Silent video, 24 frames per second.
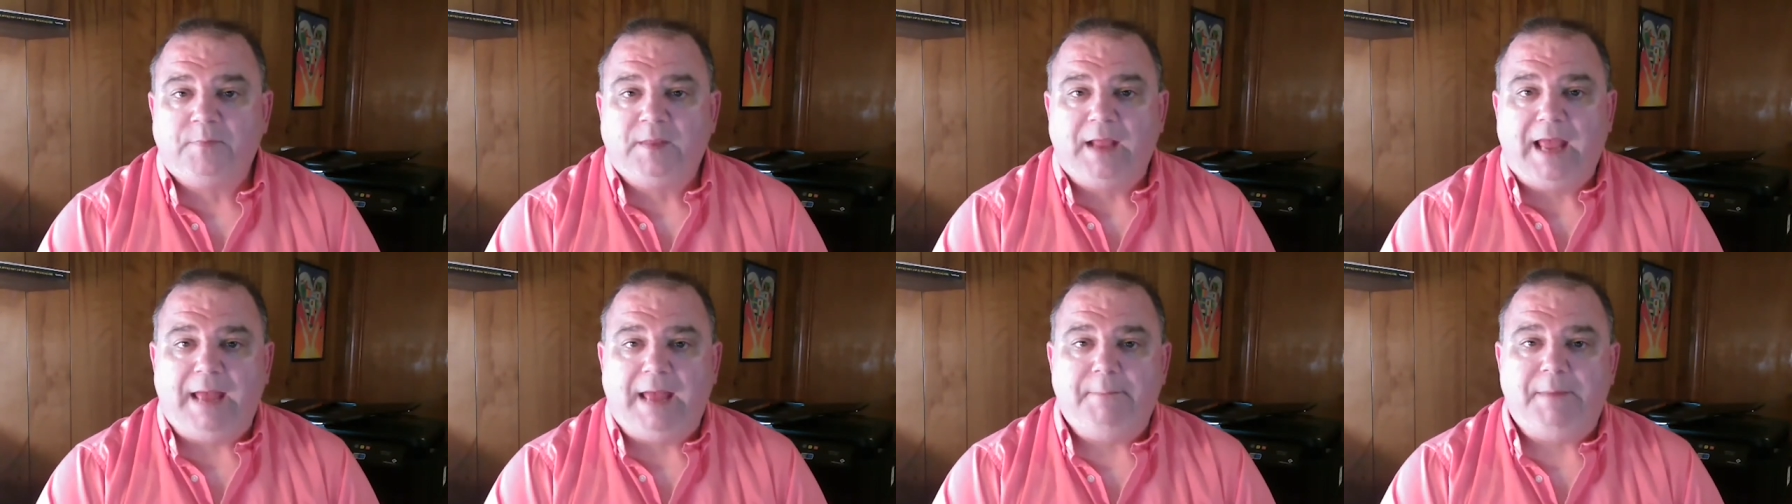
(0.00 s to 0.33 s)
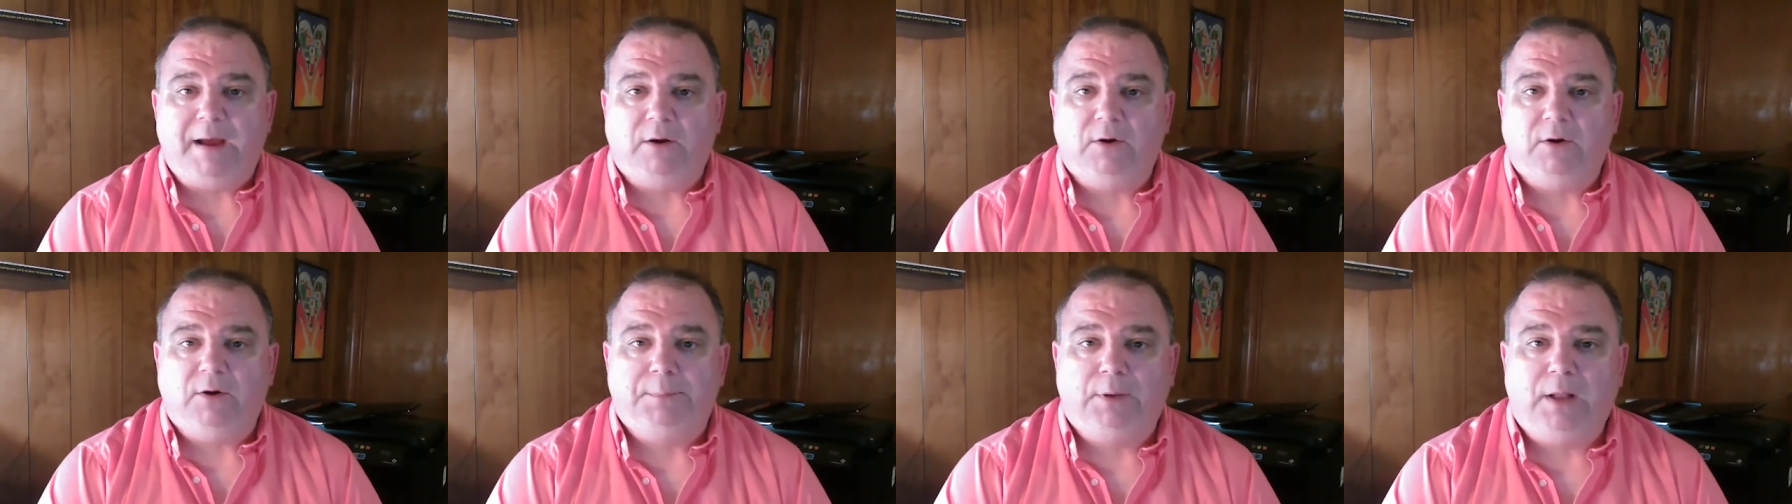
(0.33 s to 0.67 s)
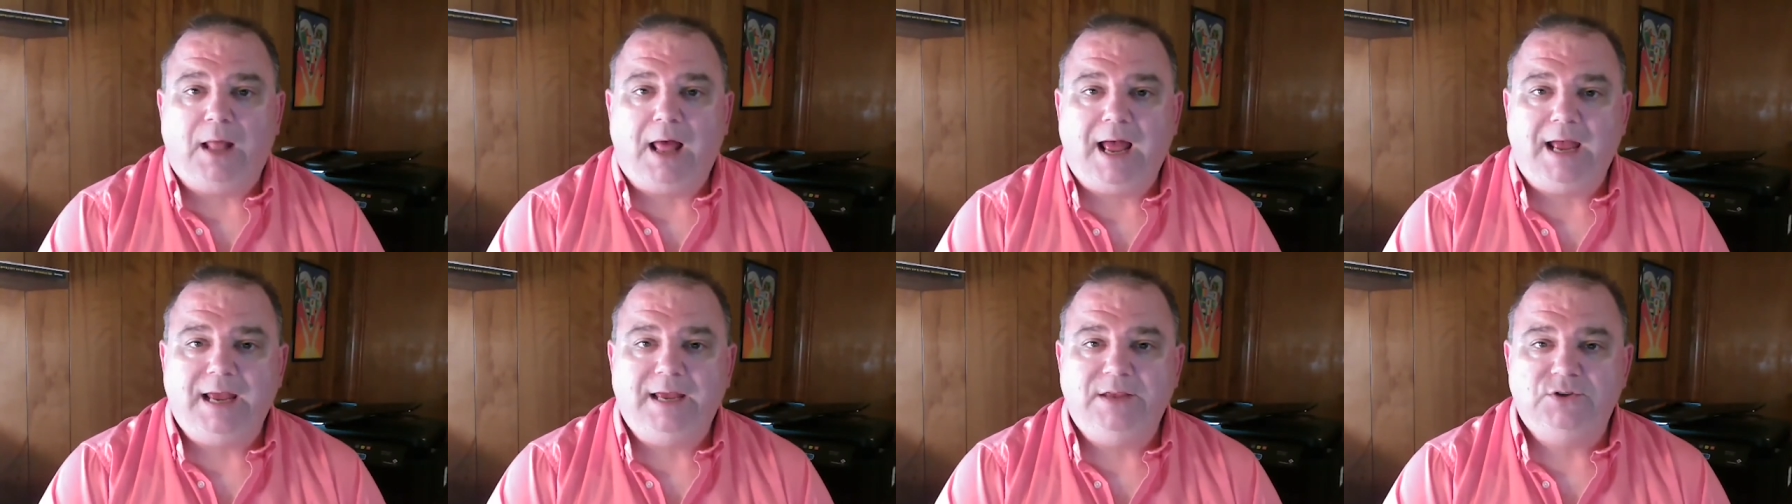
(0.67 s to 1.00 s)
And my
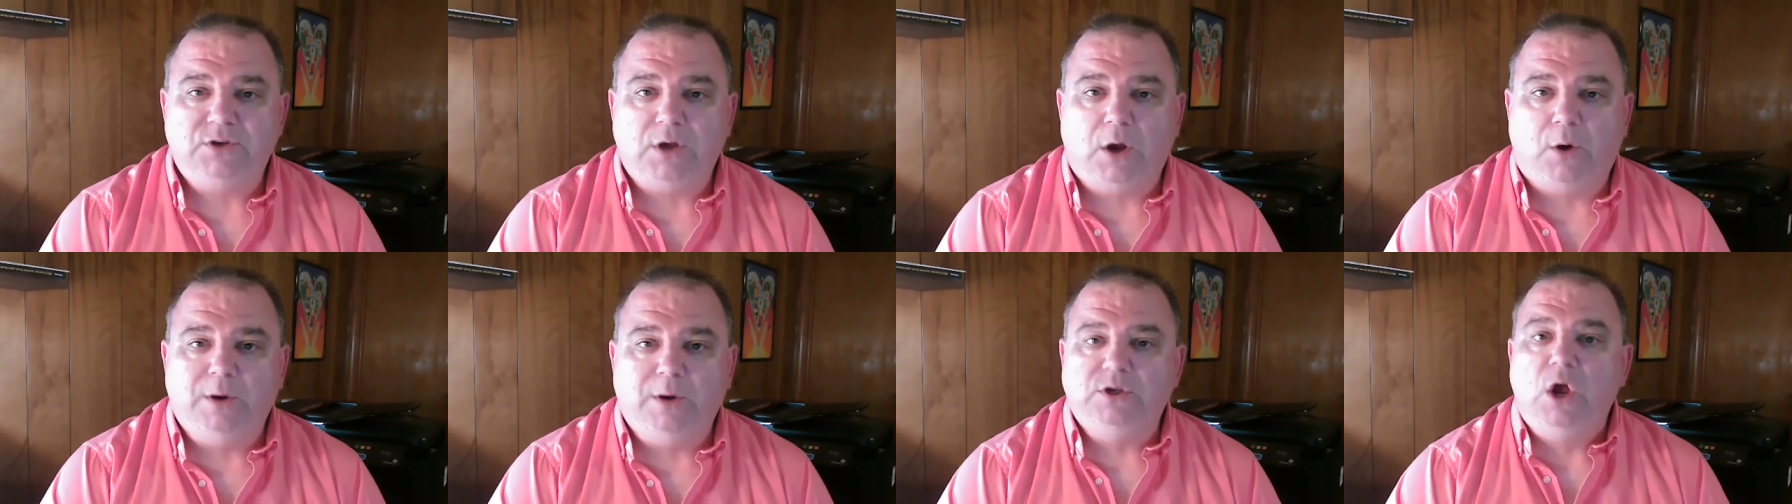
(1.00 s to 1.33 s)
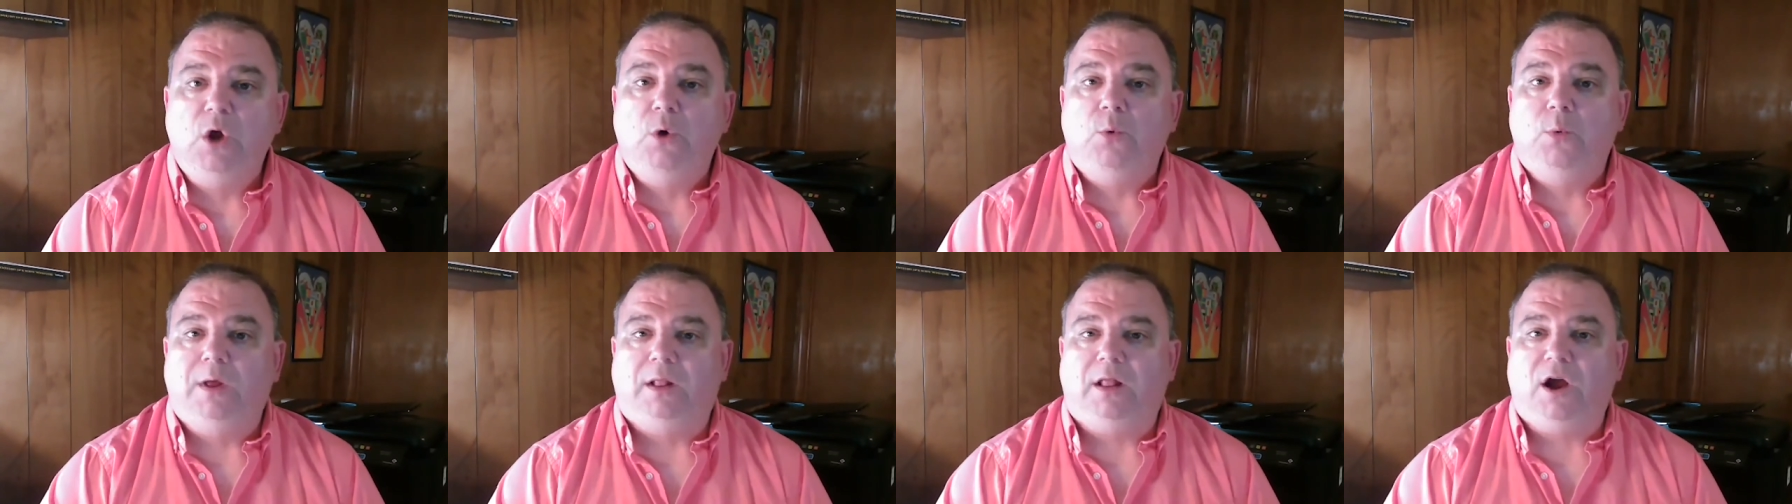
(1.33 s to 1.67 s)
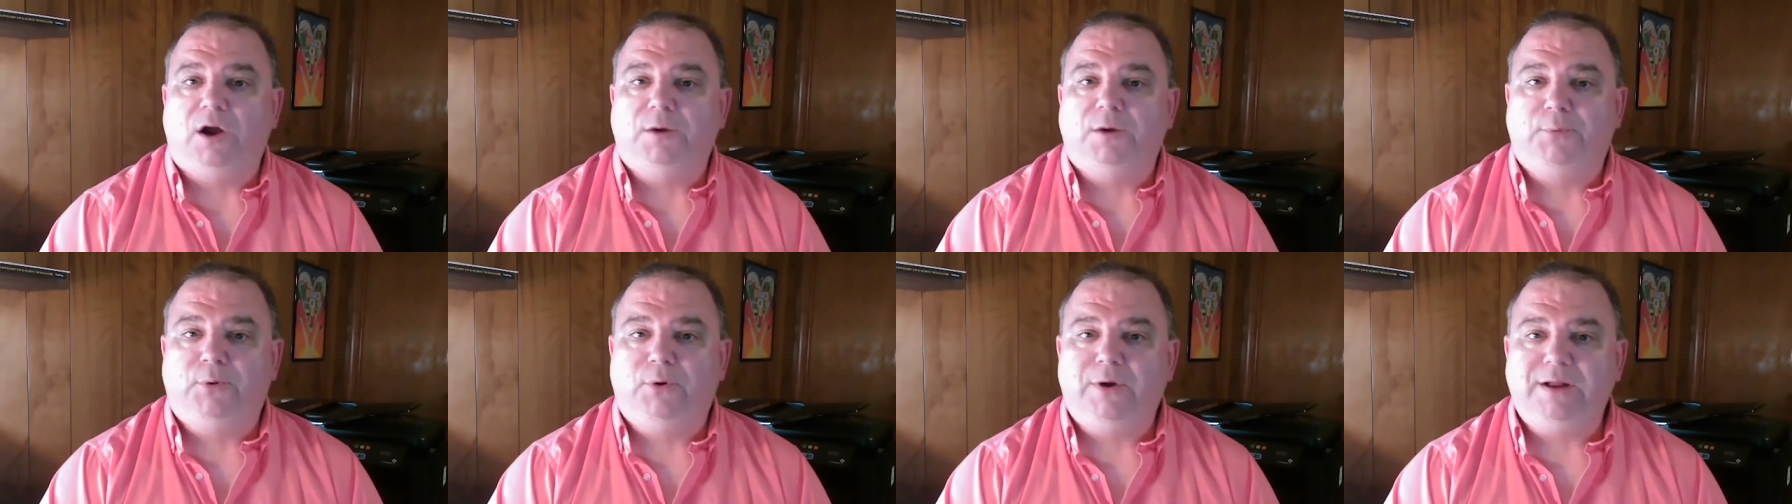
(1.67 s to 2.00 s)
reply is always, well,
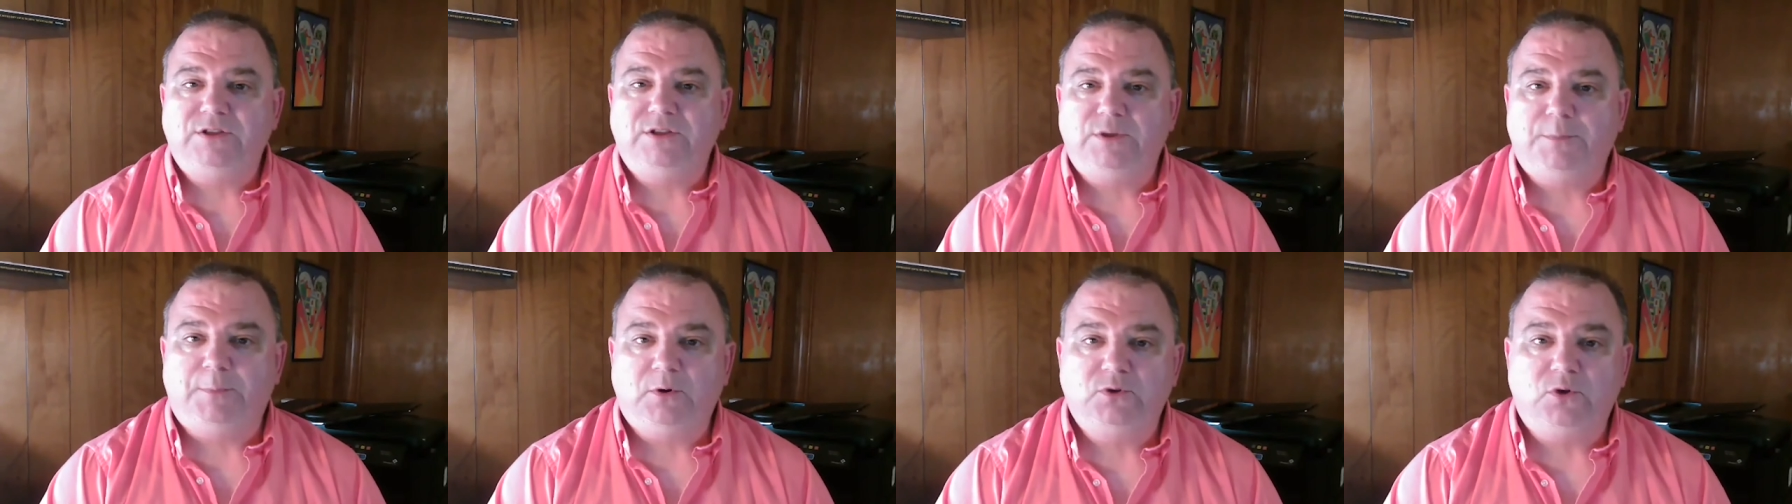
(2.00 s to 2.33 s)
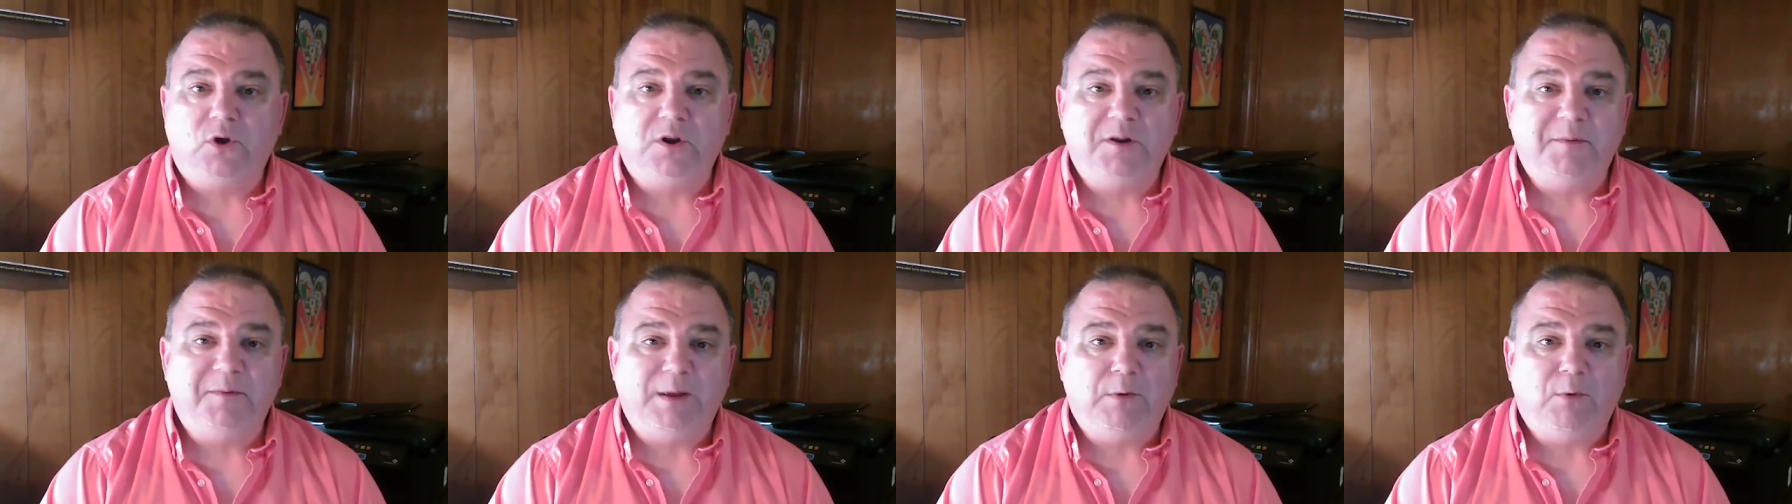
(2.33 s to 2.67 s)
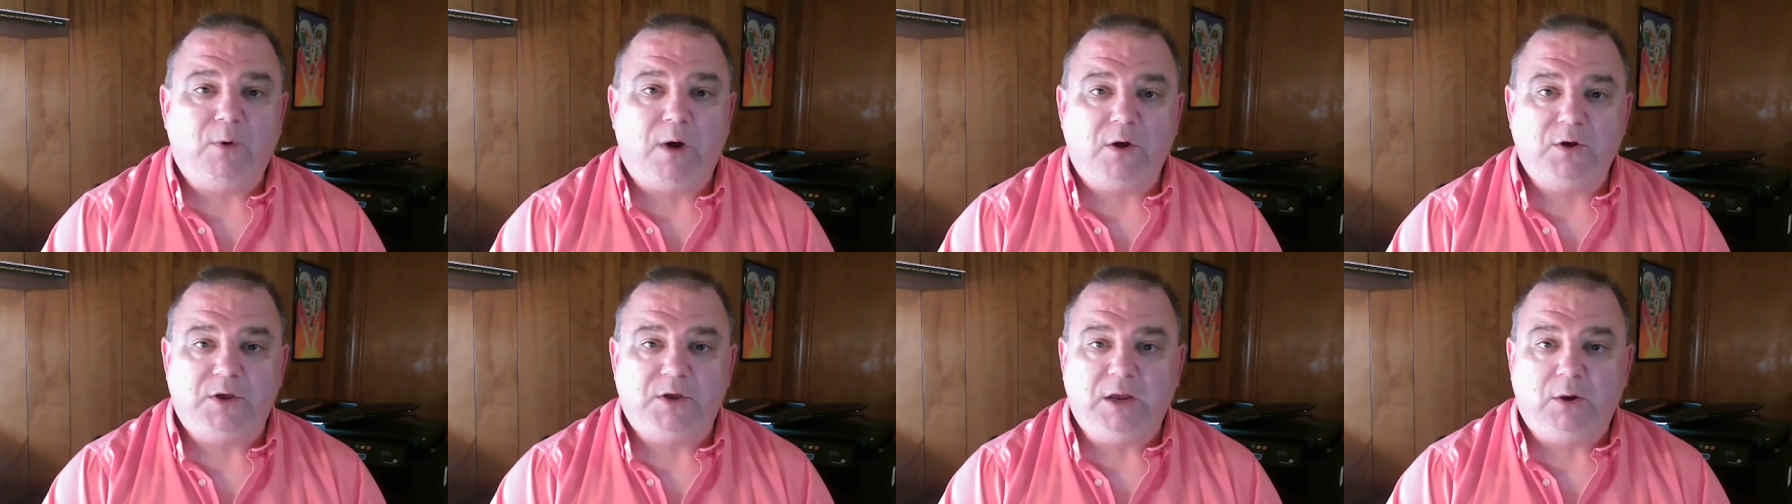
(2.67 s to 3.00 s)
our principal's going to be
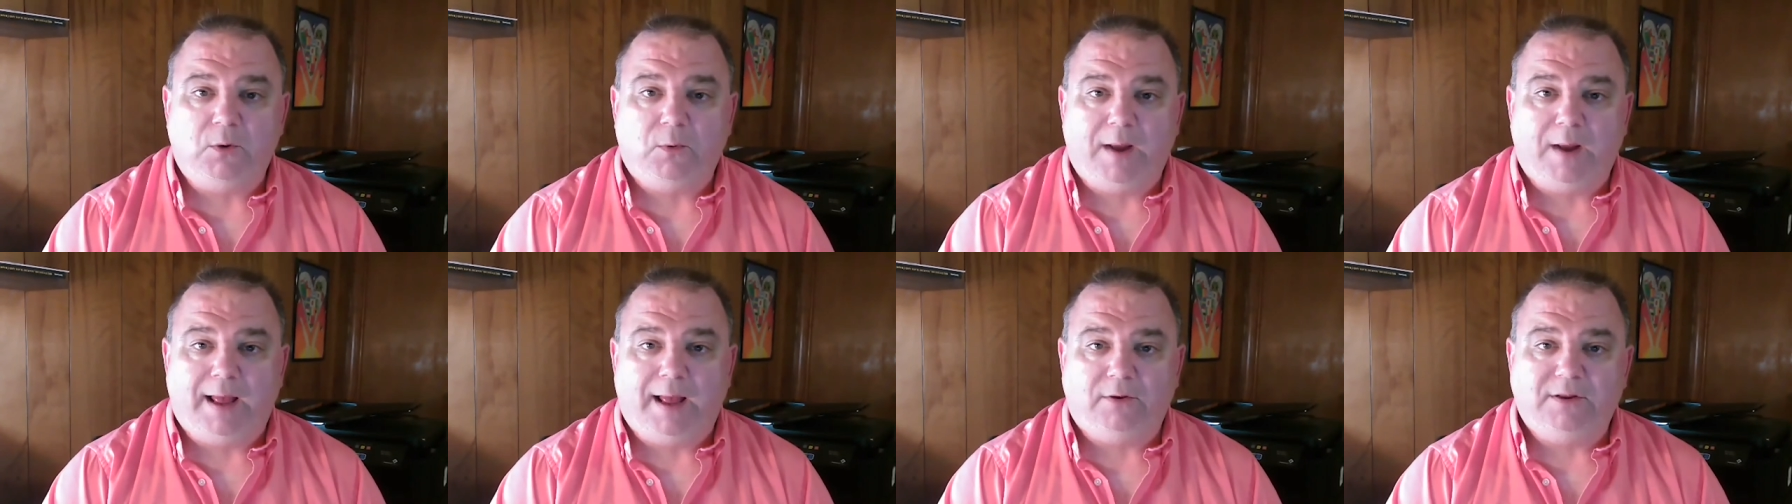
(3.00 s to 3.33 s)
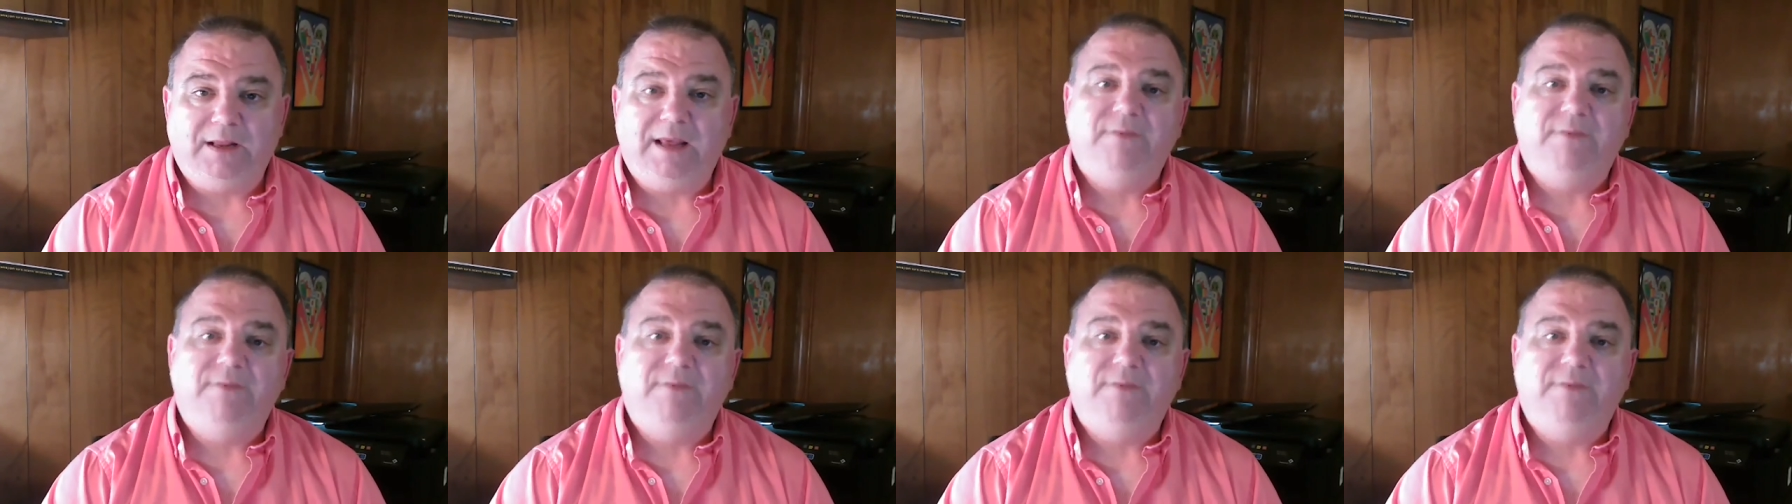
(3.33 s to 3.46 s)
walking around.